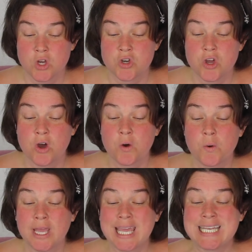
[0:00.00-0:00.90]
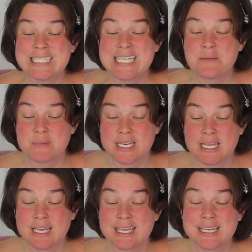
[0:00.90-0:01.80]
no
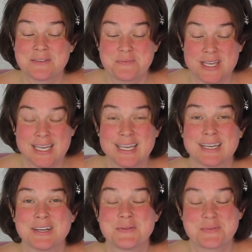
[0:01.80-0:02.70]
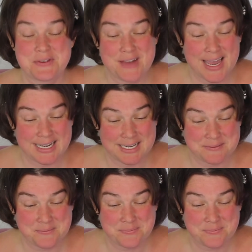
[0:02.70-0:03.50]
indemnity can be provided.